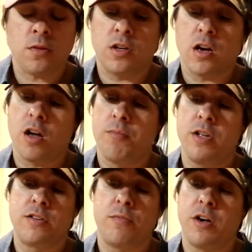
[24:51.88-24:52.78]
God
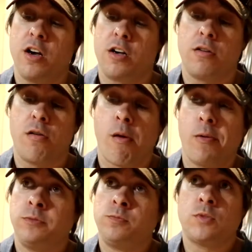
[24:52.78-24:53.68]
bless America.
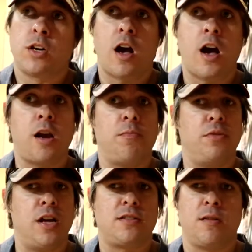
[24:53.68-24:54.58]
God bless